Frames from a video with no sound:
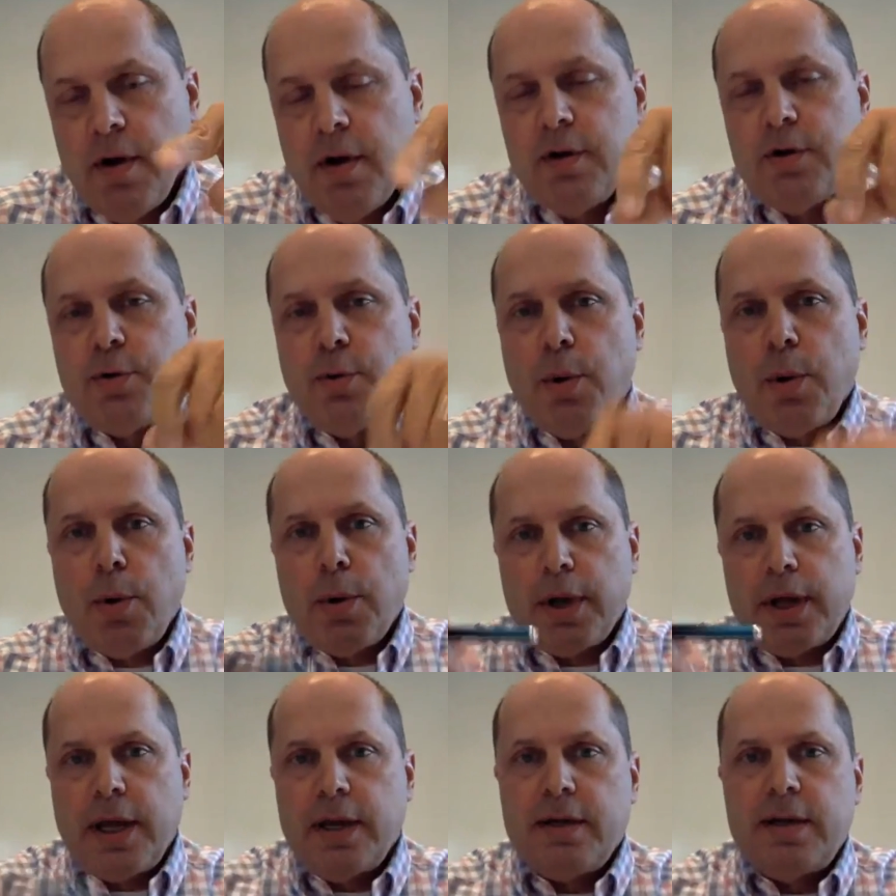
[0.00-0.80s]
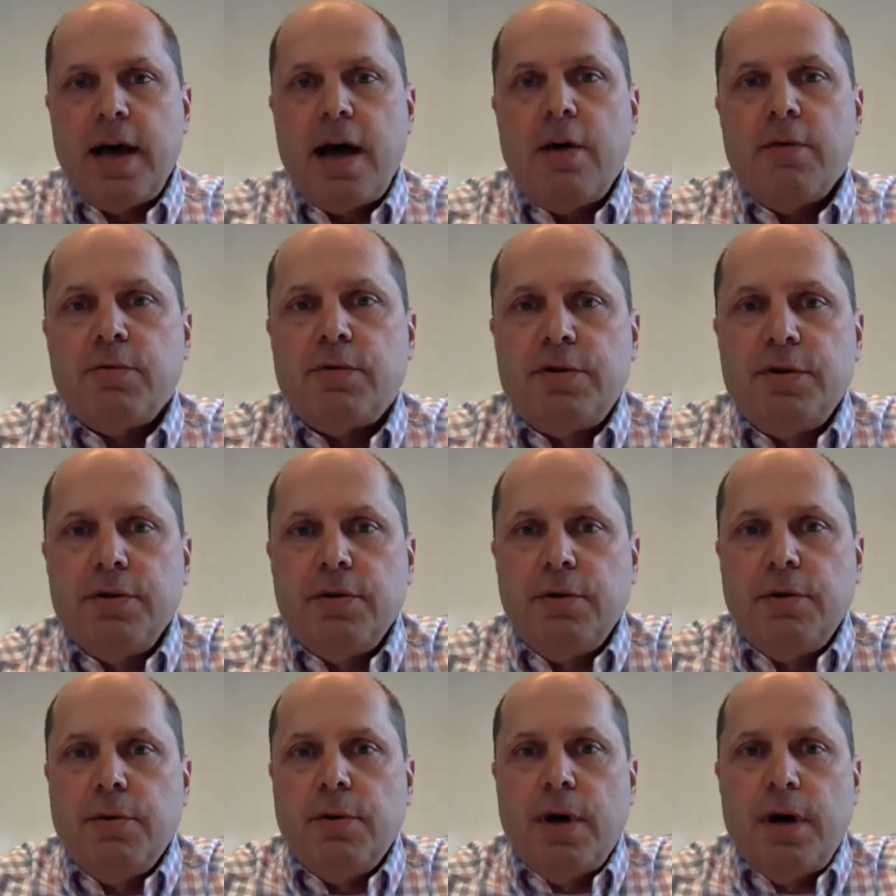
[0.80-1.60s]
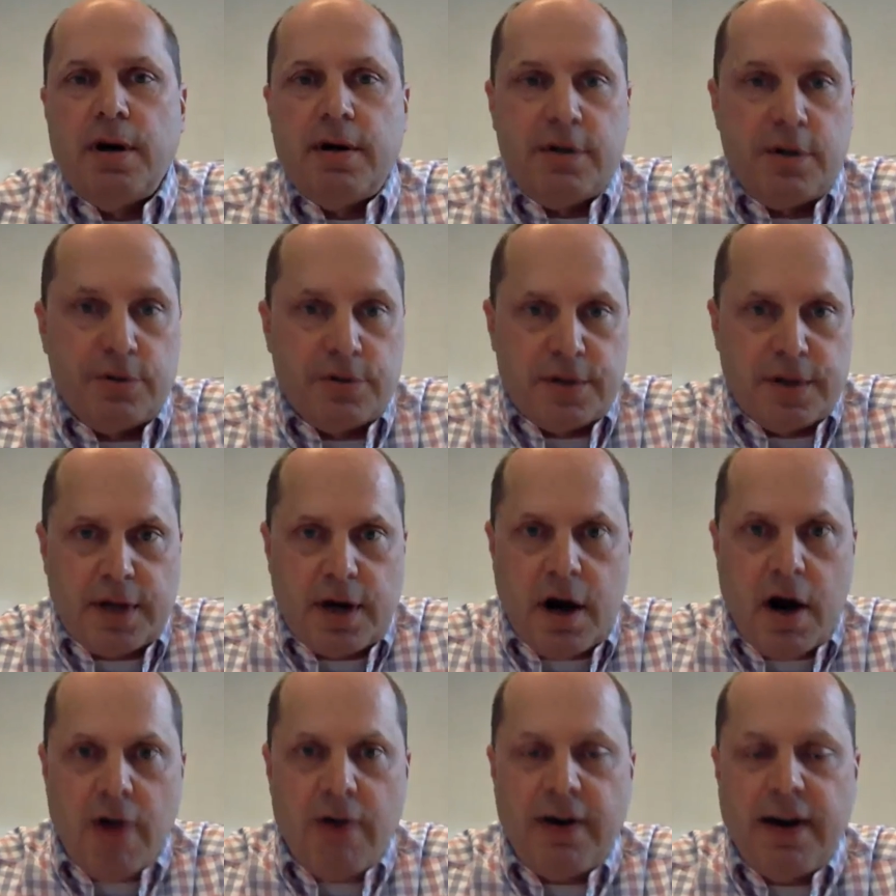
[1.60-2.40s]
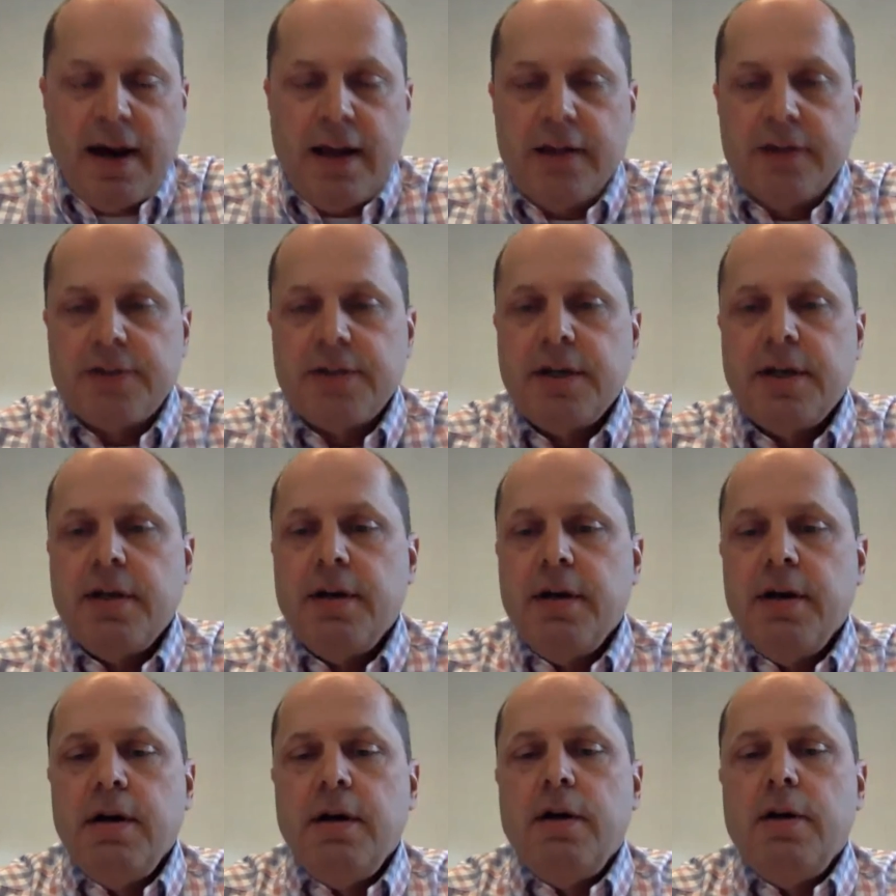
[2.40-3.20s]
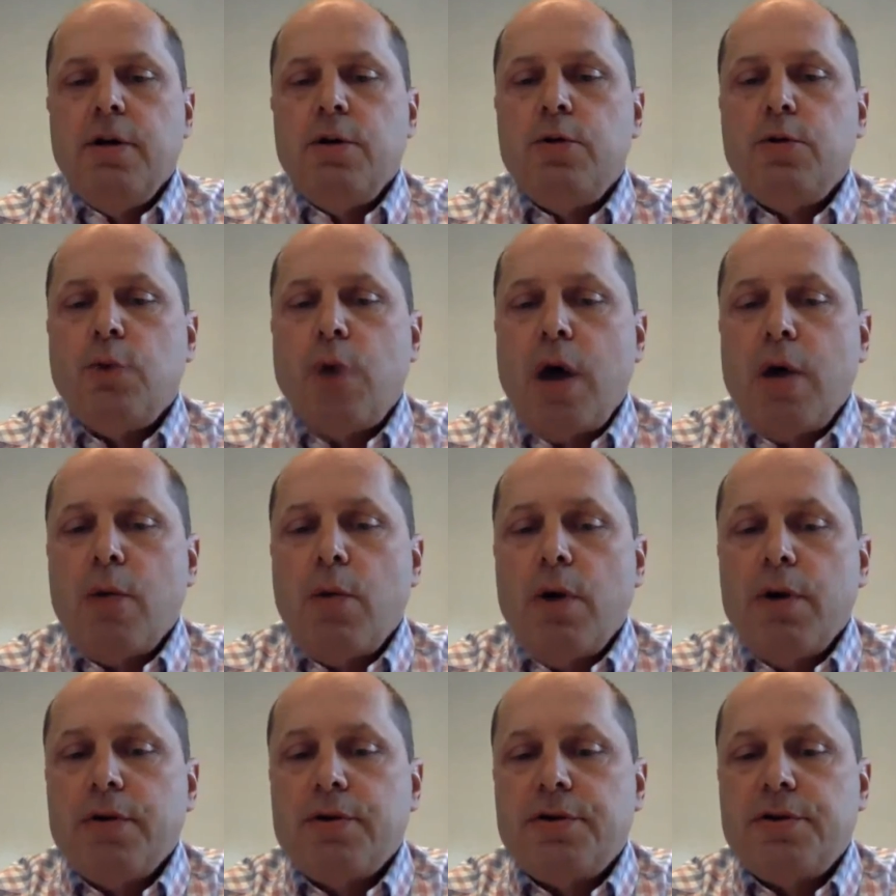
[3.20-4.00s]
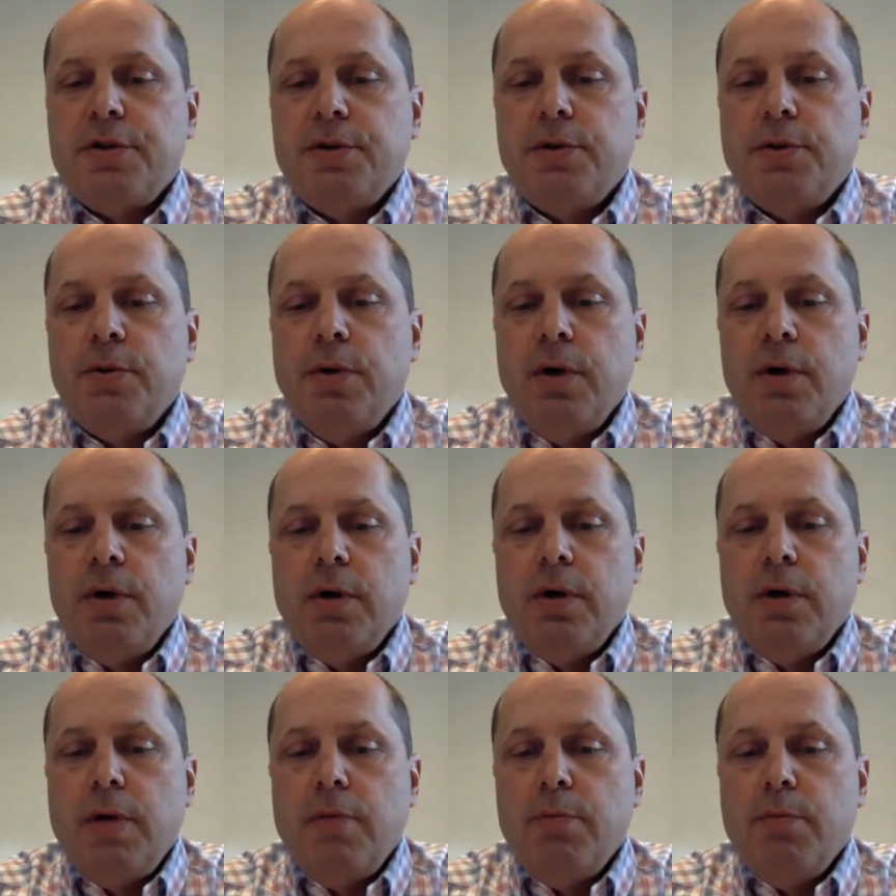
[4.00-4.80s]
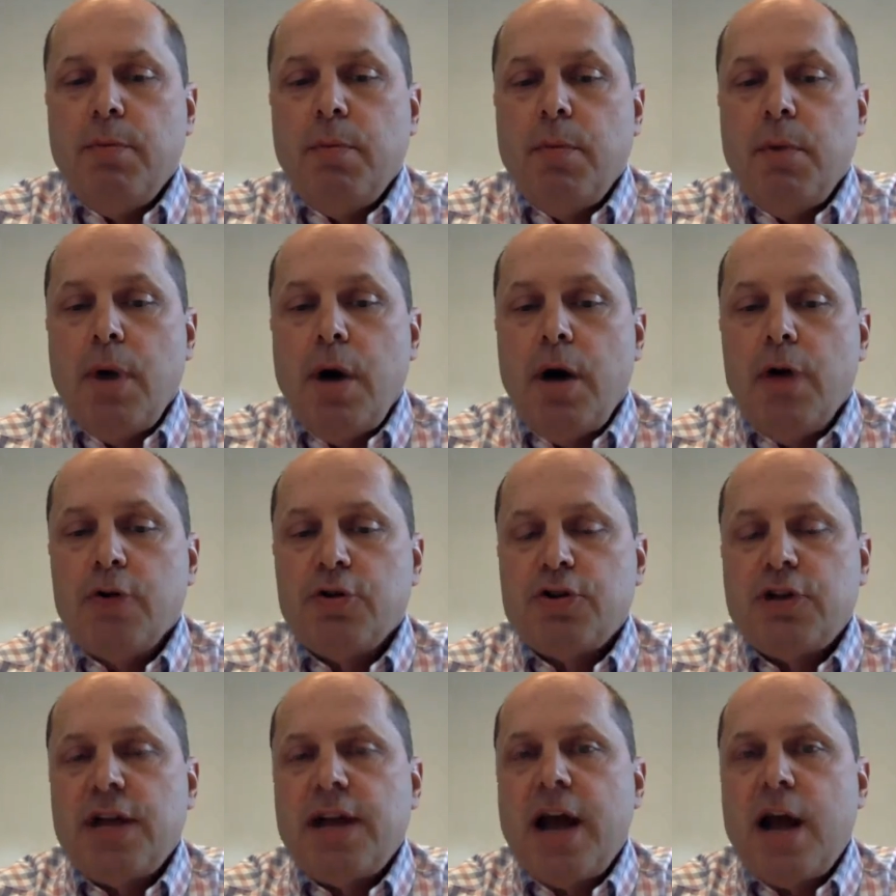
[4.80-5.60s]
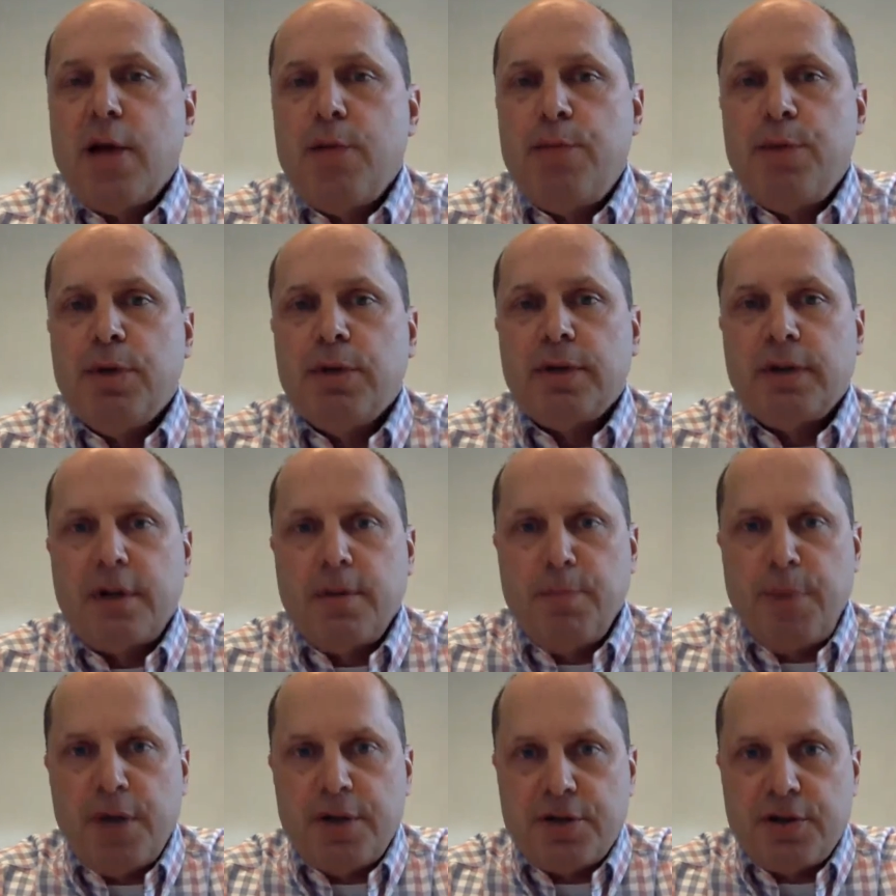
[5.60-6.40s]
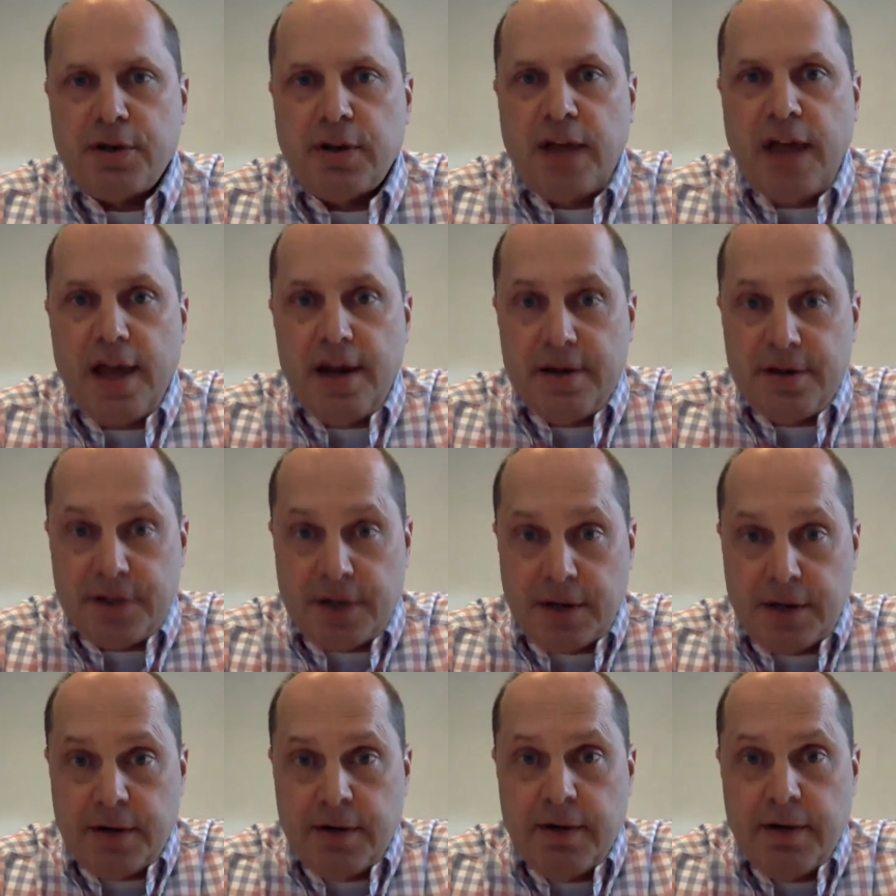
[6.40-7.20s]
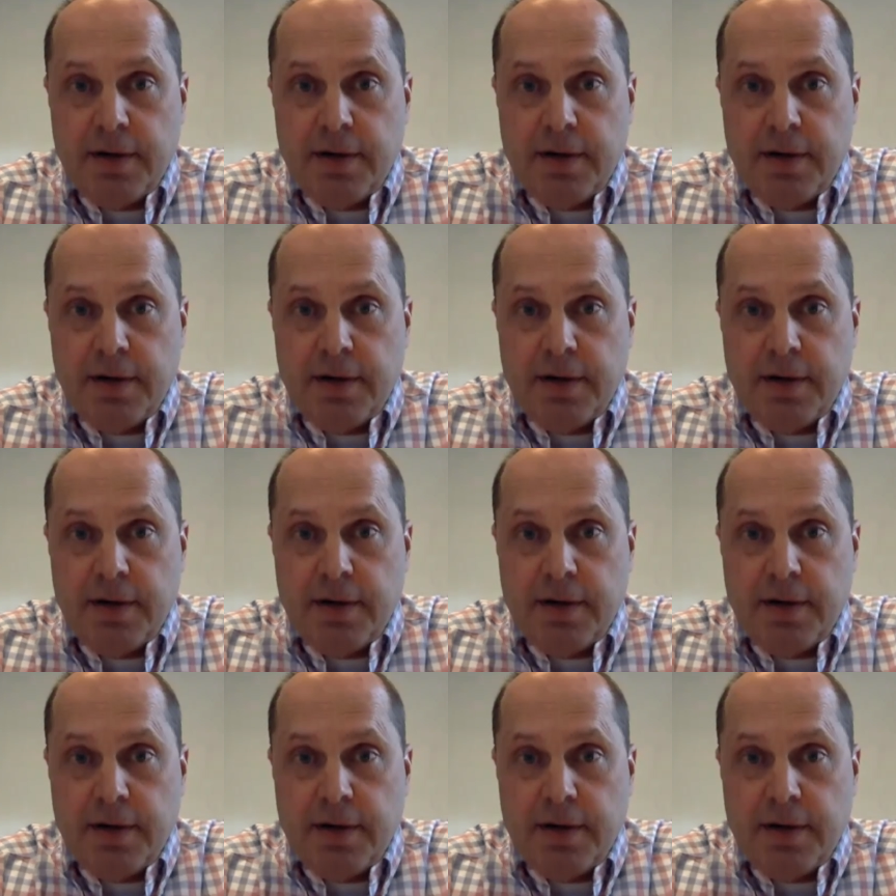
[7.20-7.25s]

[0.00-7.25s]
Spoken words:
Do we want to get down to, using the car analogy, do I want to understand how to build a combustible engine?